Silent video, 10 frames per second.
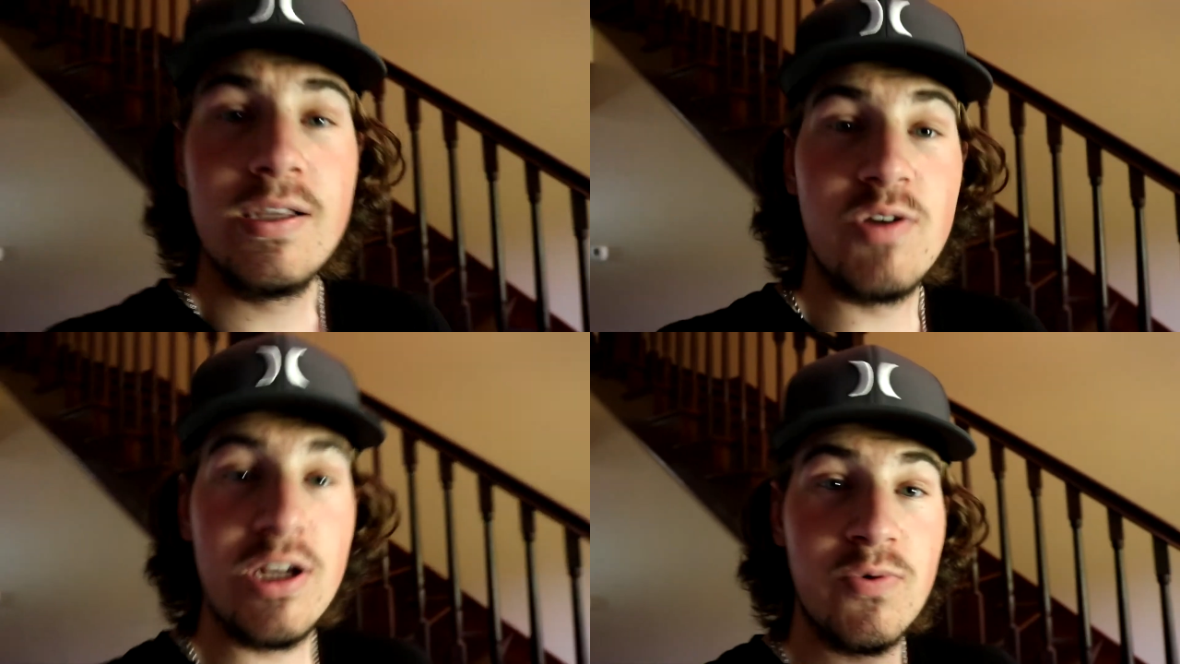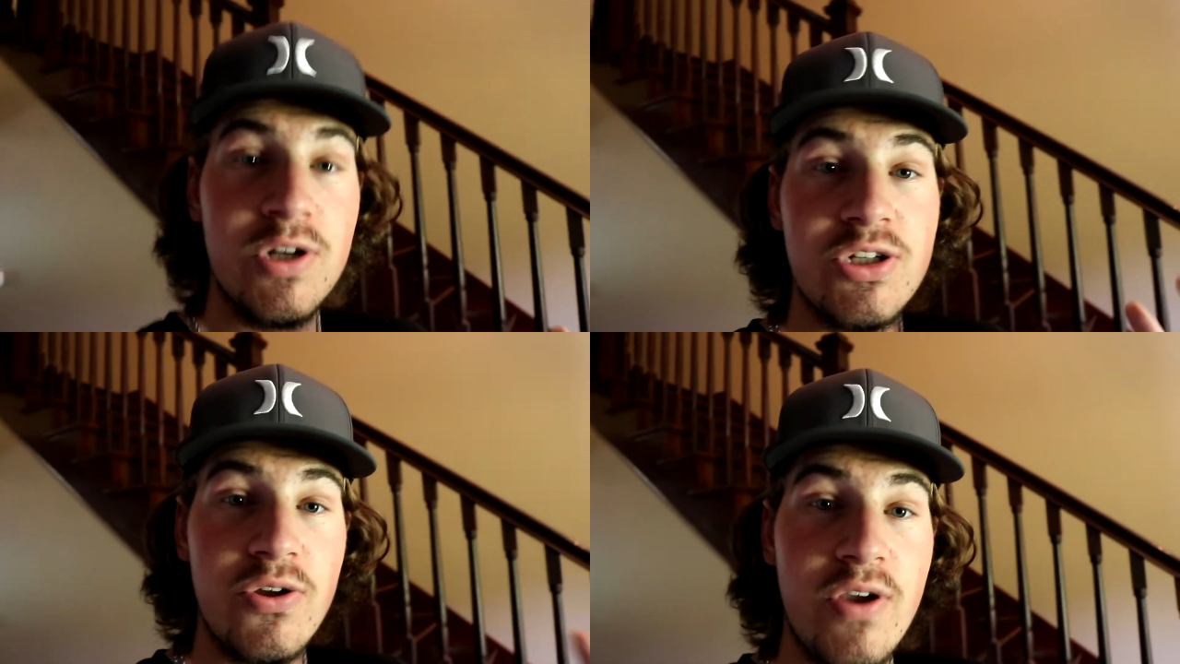so I just wanted
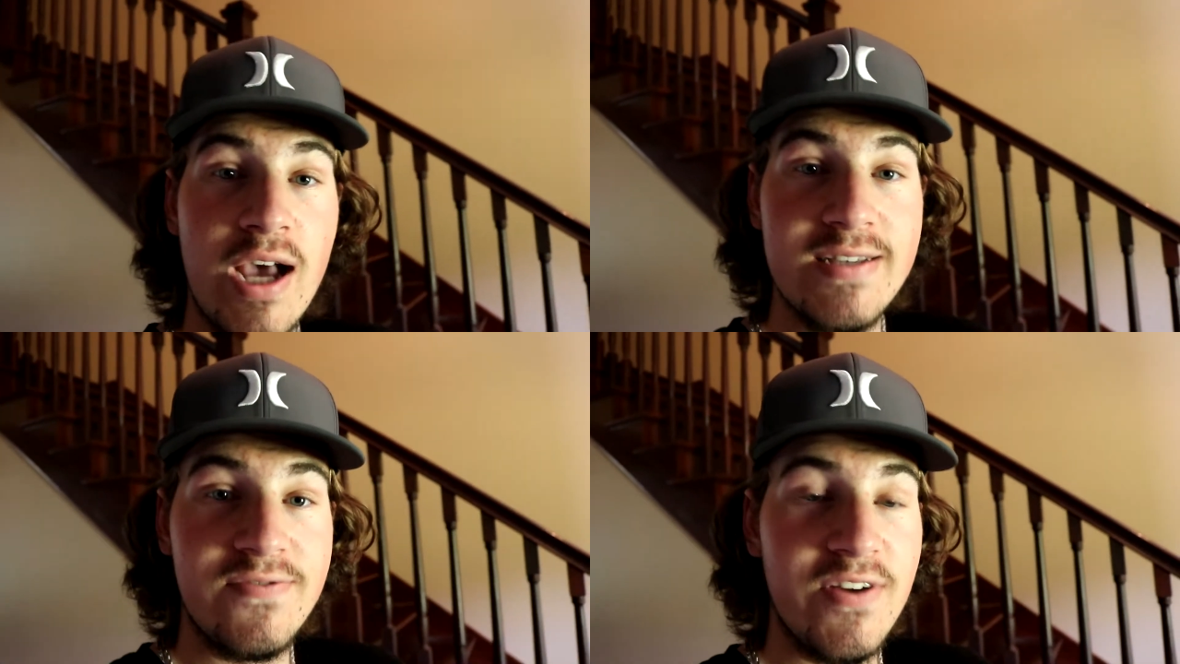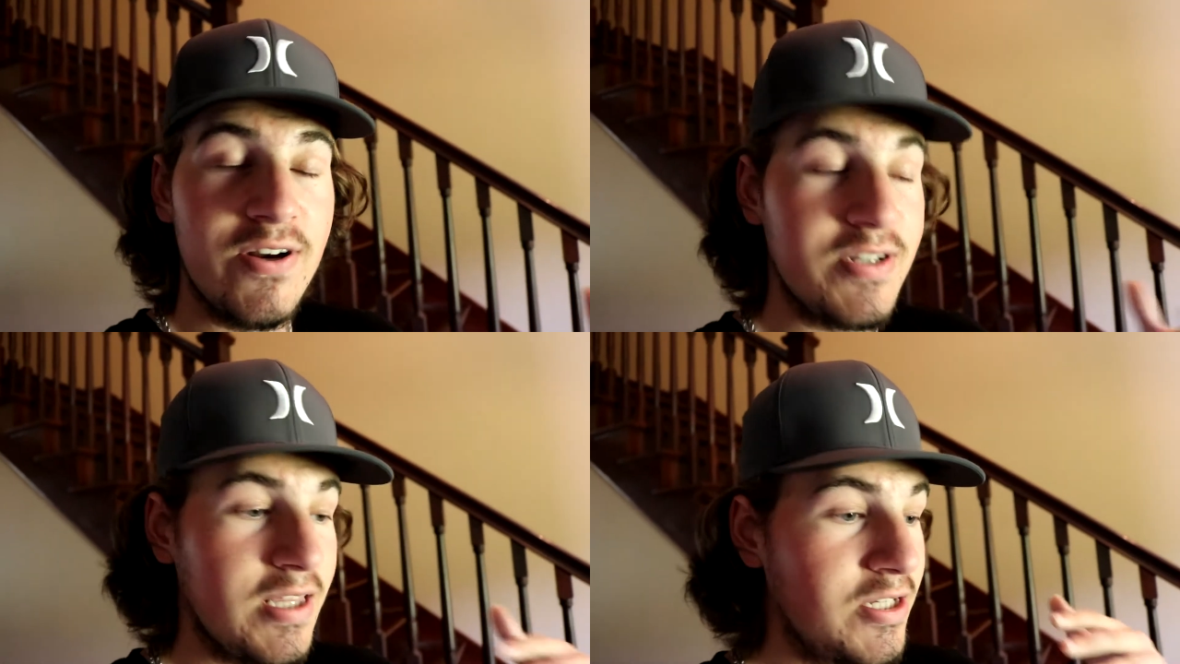to show you guys the
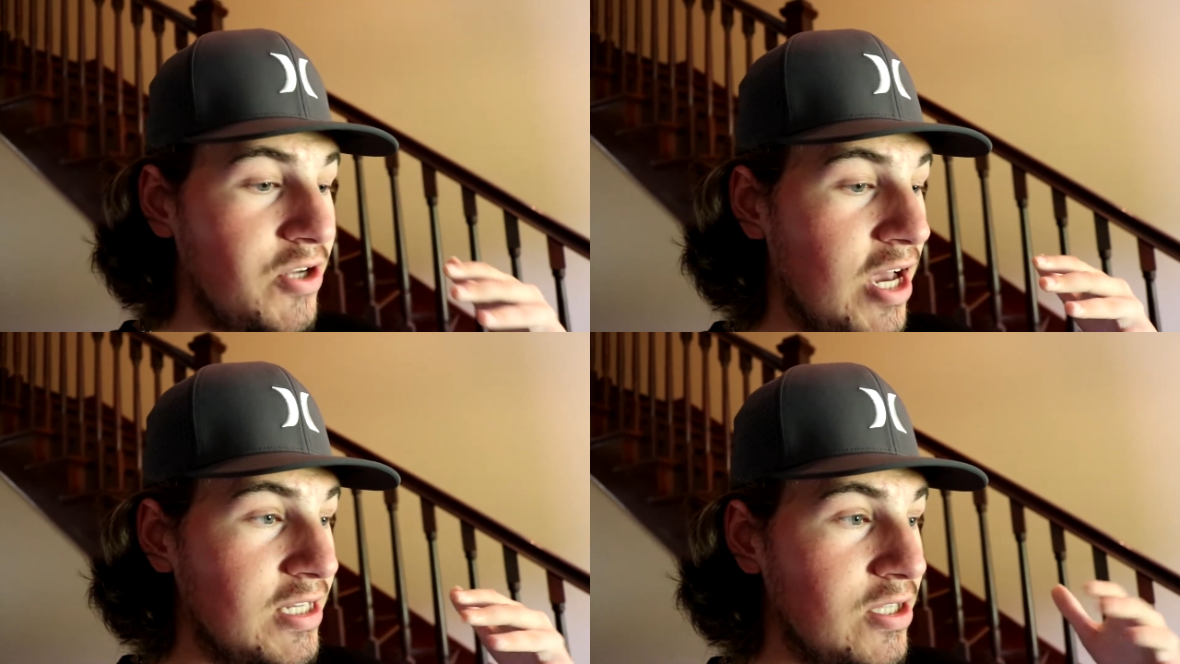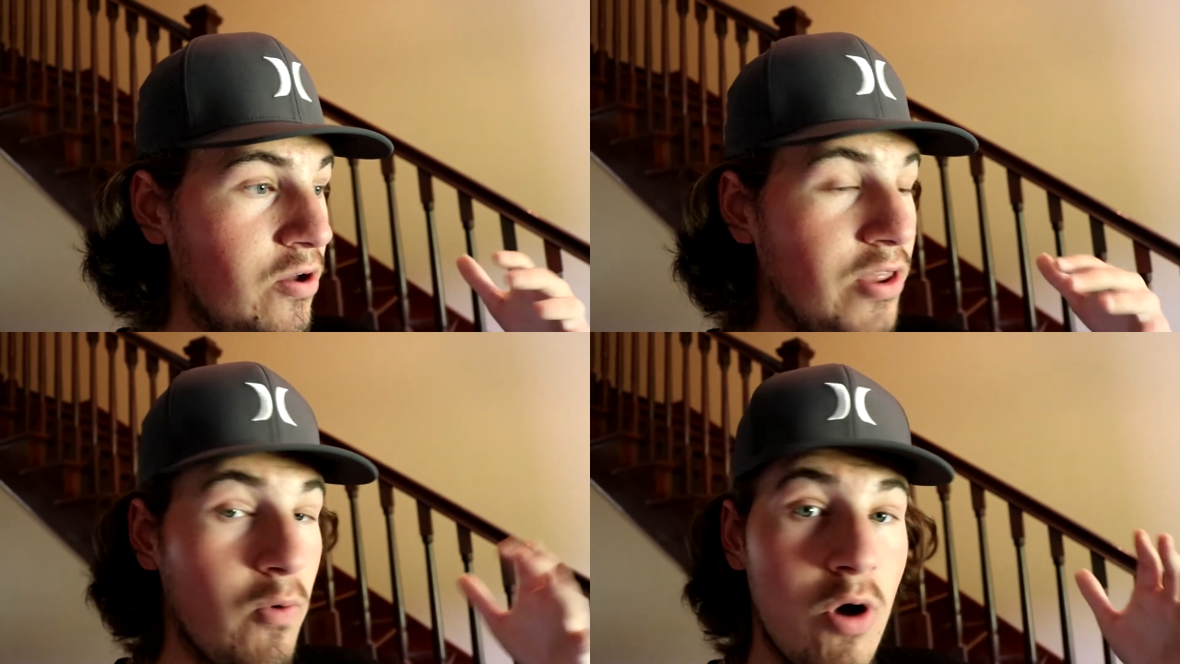fenders and let you guys know
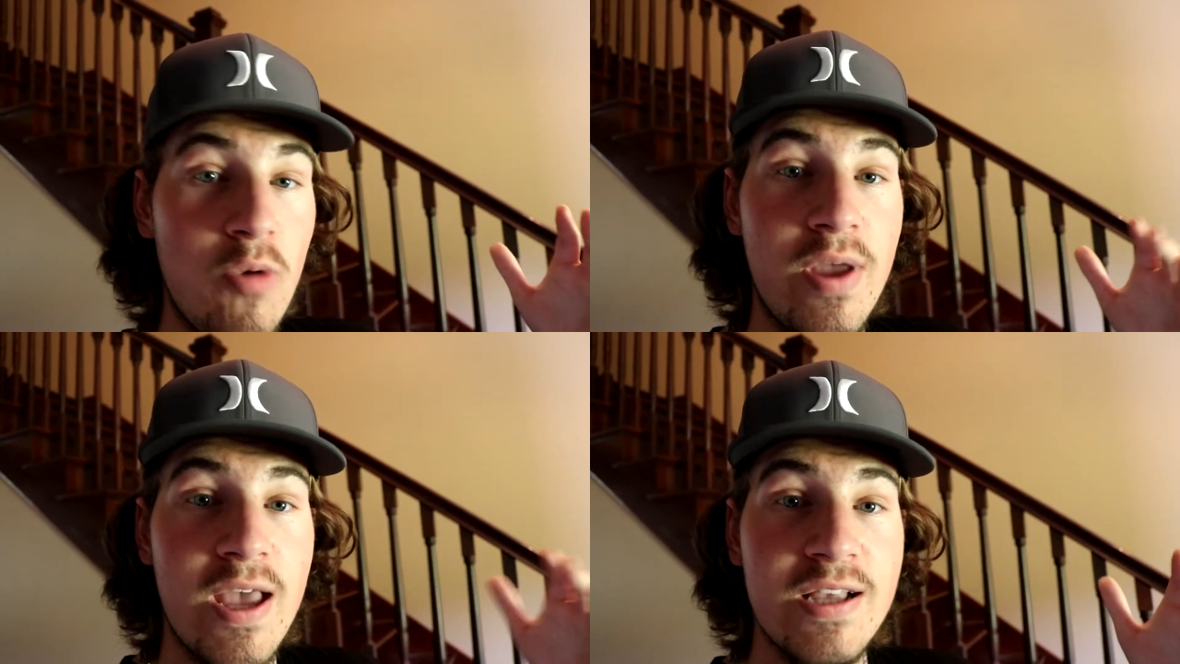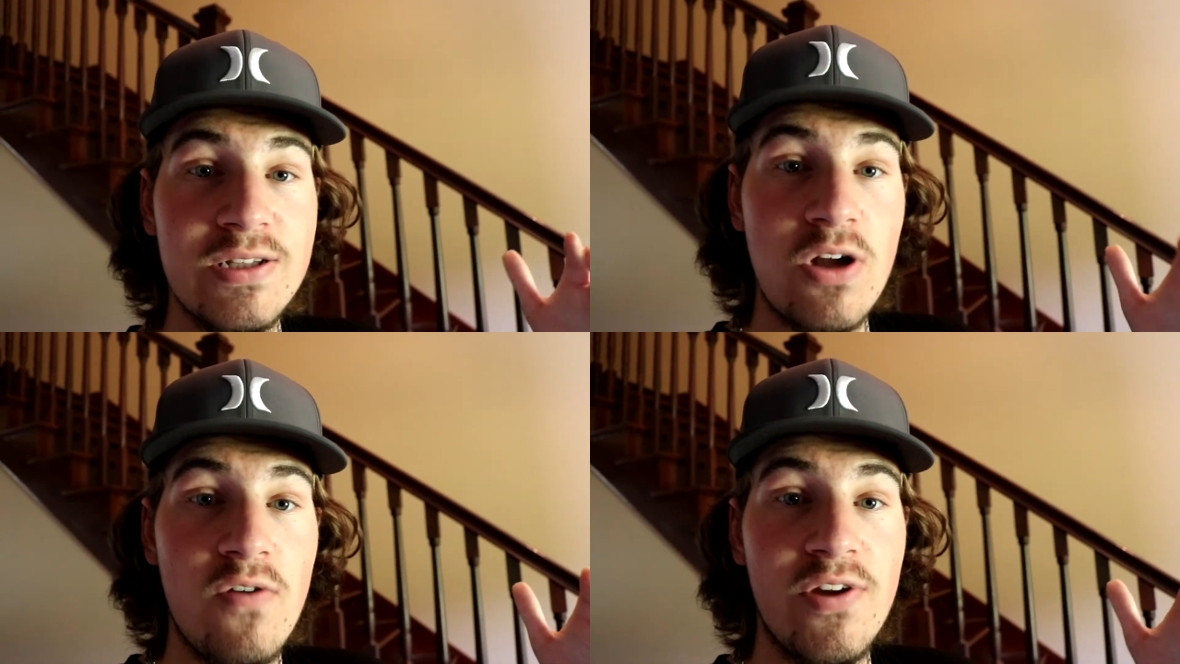that there will be an
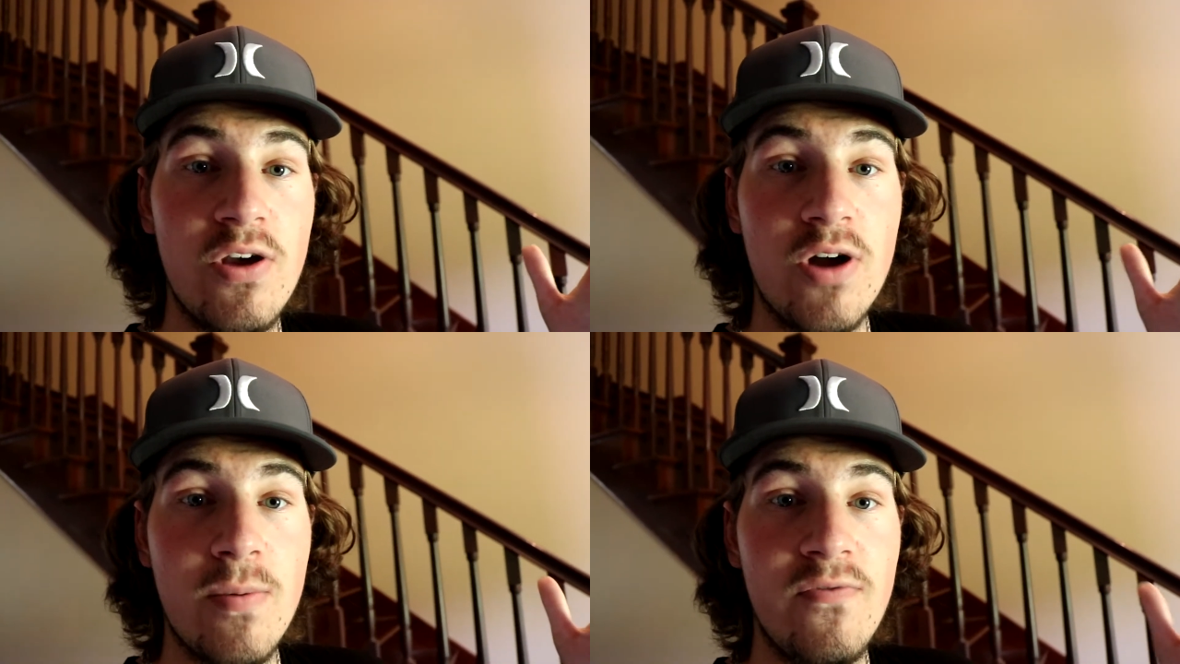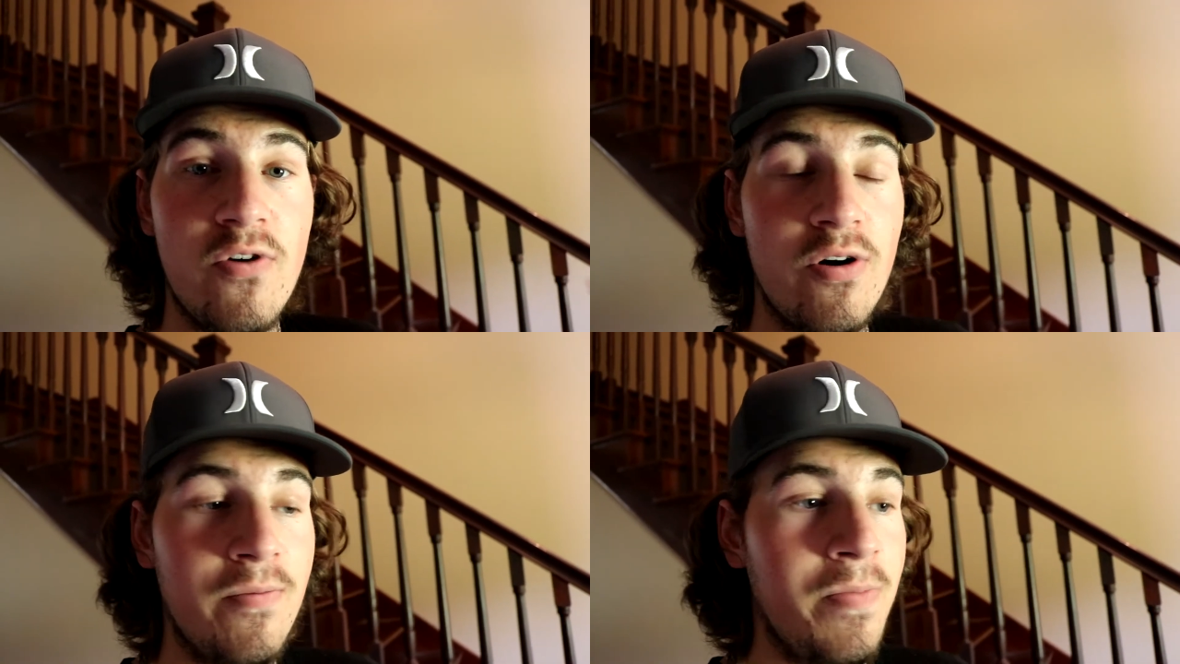install video coming
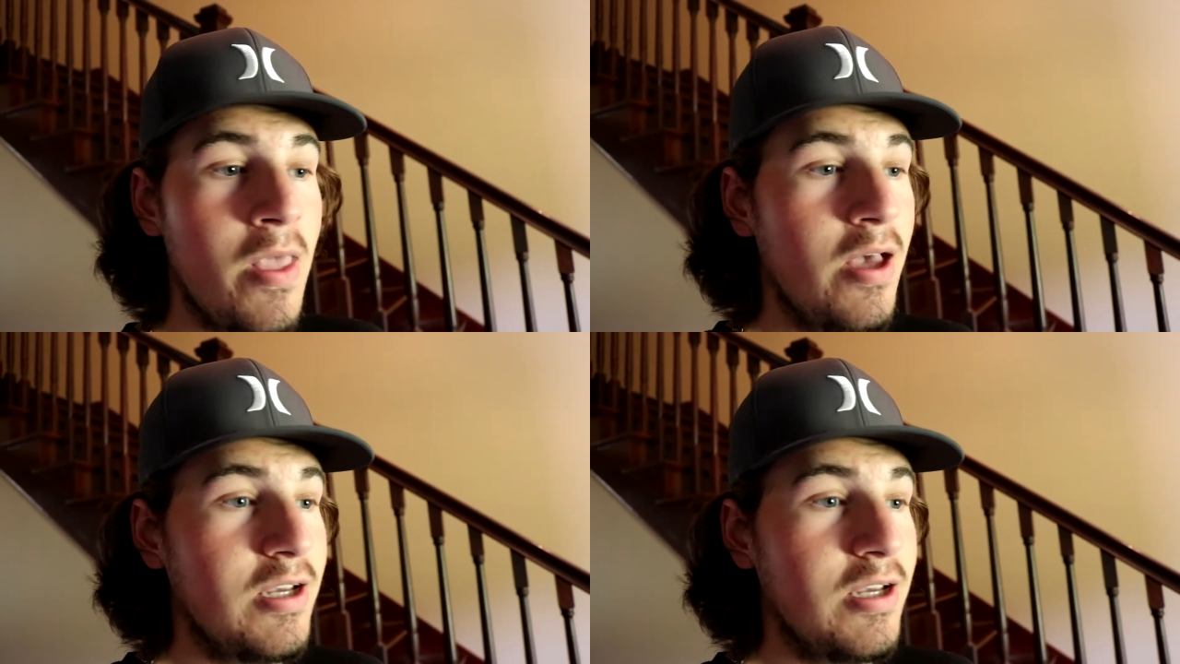for them.